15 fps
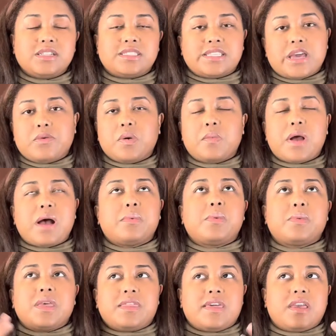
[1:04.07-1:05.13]
state, we're
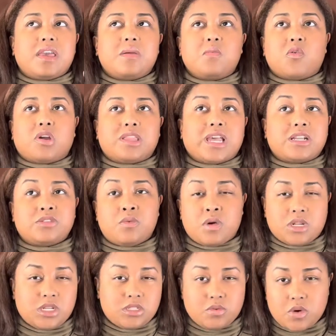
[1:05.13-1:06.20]
probably thinking more like
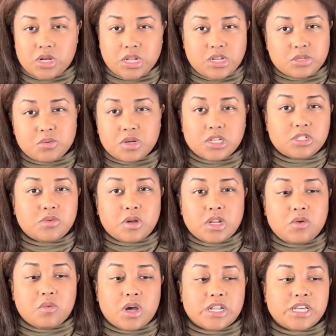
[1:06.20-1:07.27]
2020,
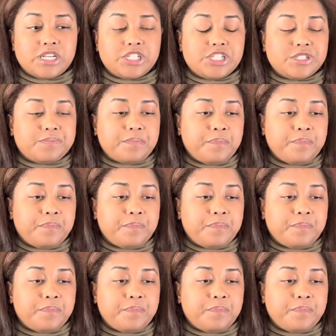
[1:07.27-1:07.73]
2021 ish.